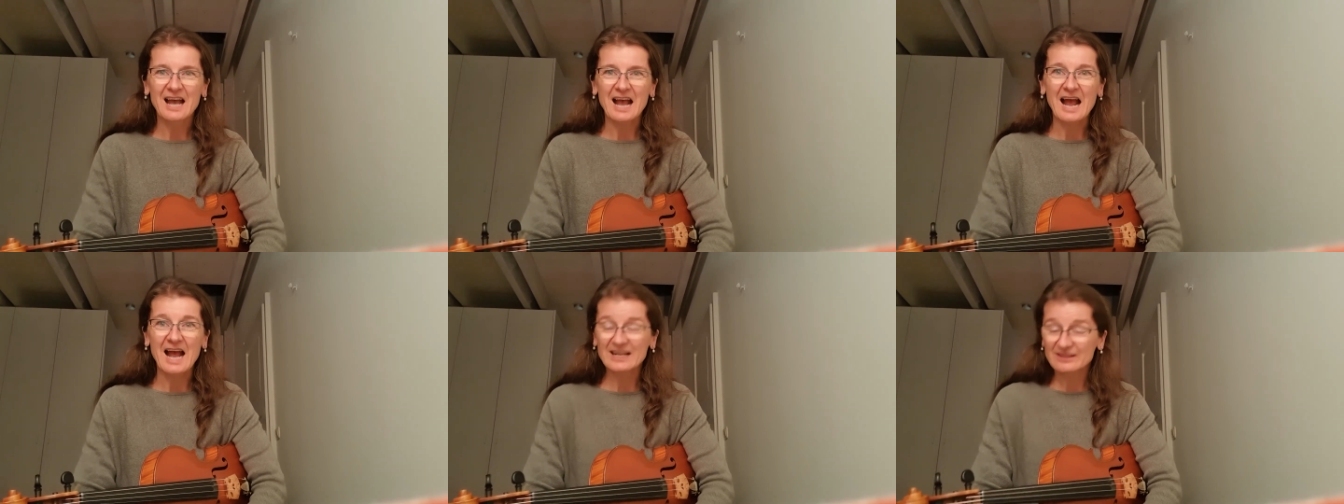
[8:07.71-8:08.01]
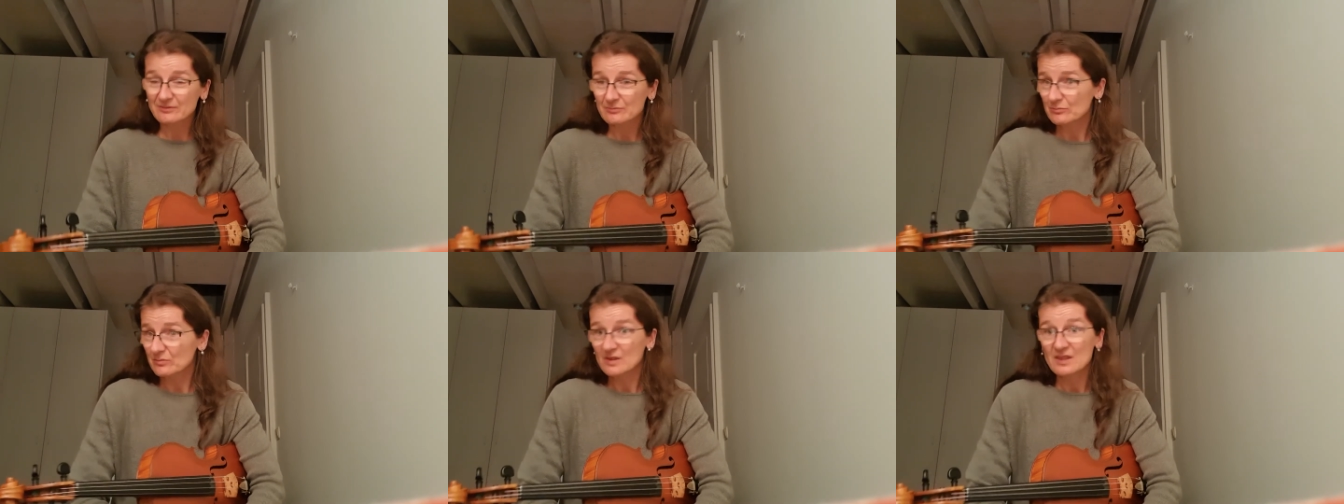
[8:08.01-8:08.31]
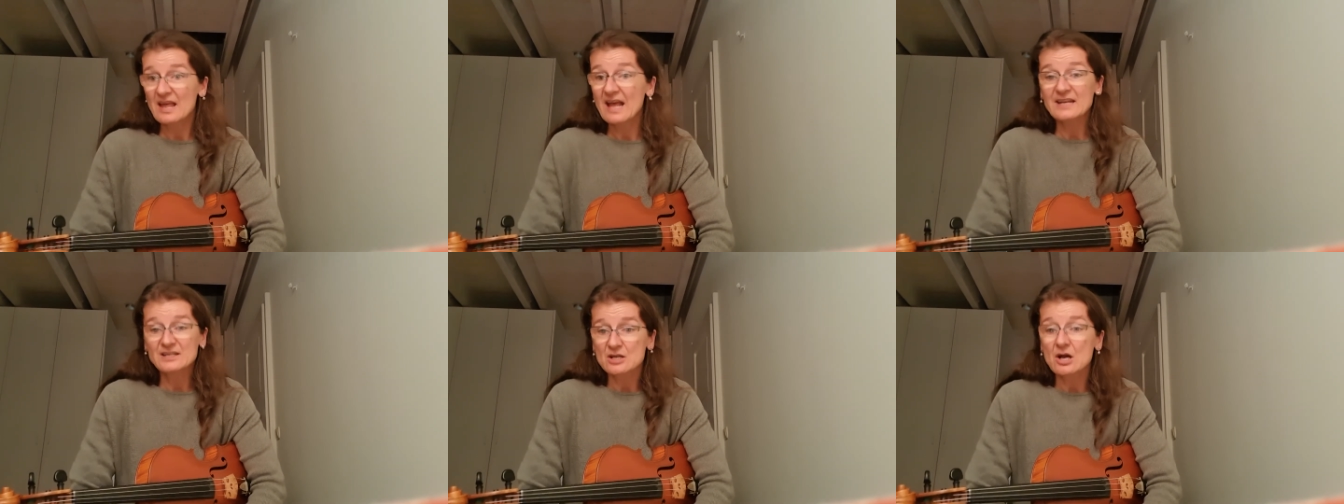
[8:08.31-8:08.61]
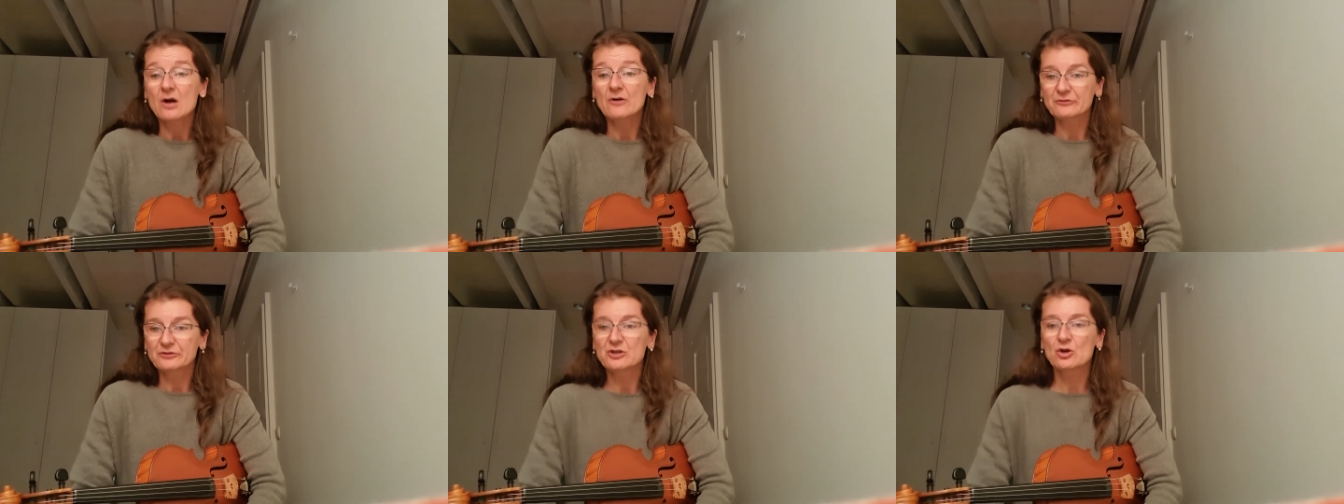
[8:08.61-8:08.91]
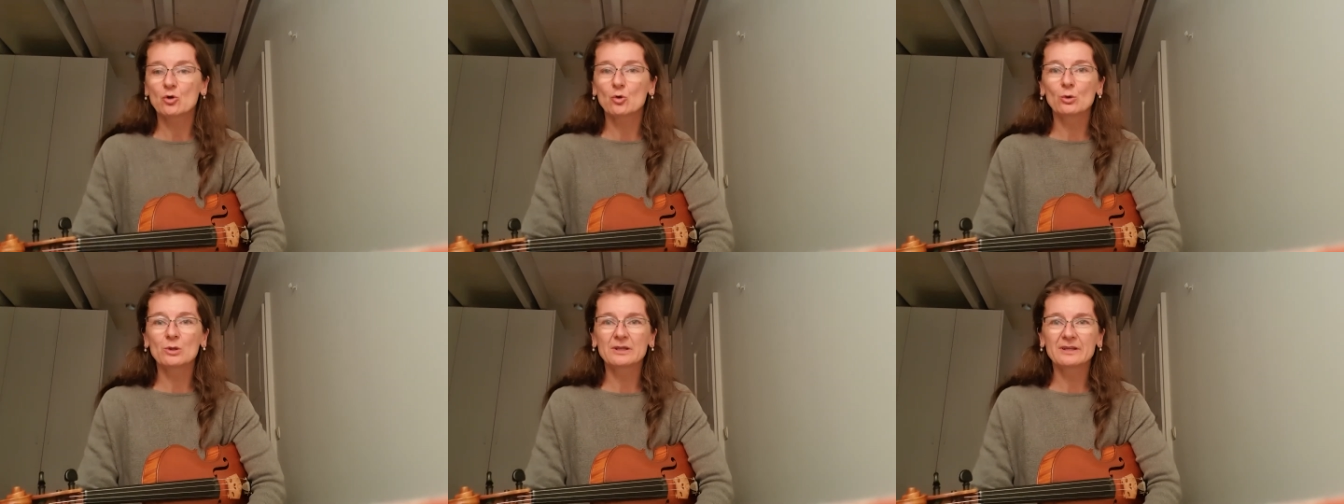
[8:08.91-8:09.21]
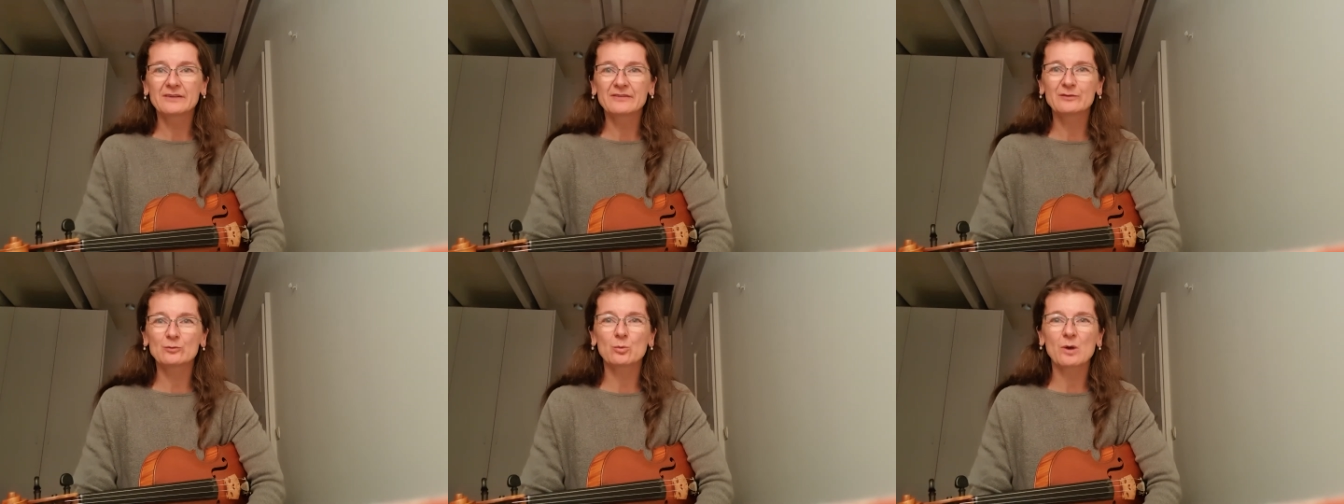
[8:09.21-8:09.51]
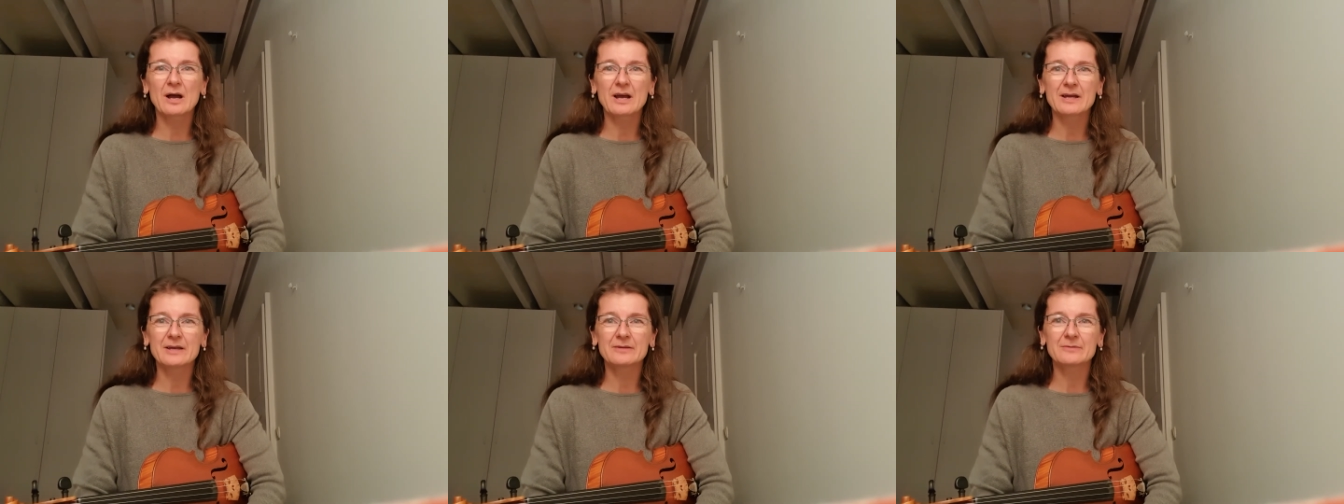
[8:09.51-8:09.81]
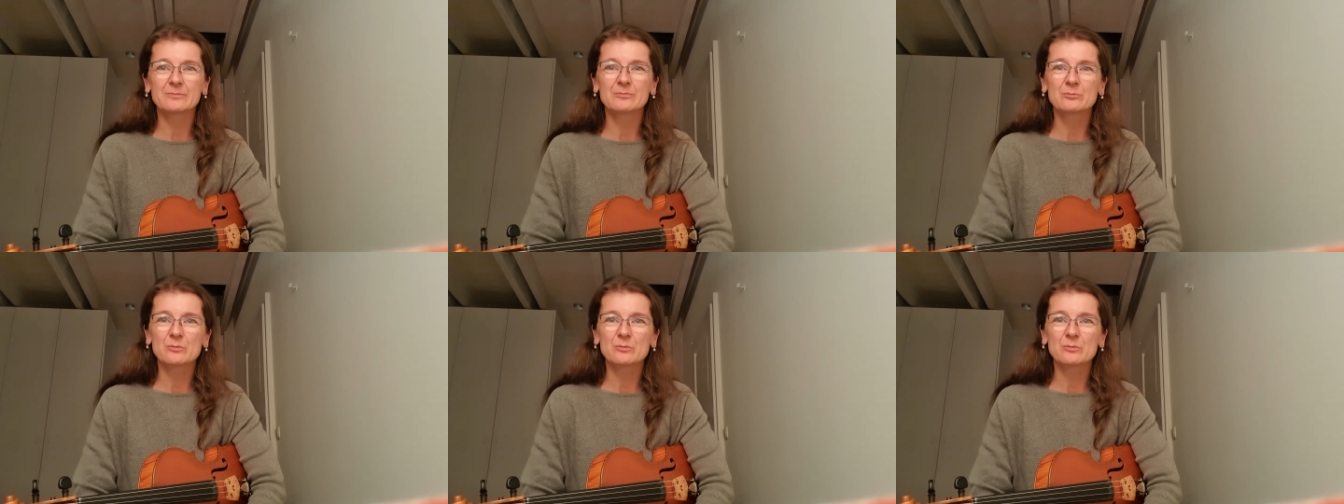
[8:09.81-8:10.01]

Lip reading: And that, after all, is why